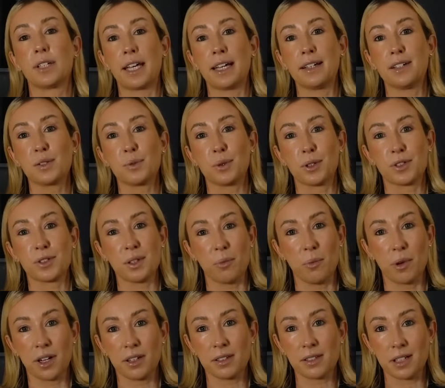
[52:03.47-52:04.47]
case where
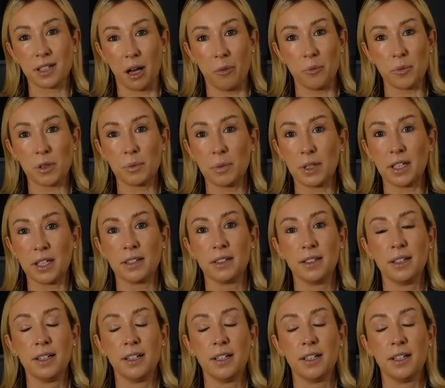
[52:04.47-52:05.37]
someone has come to me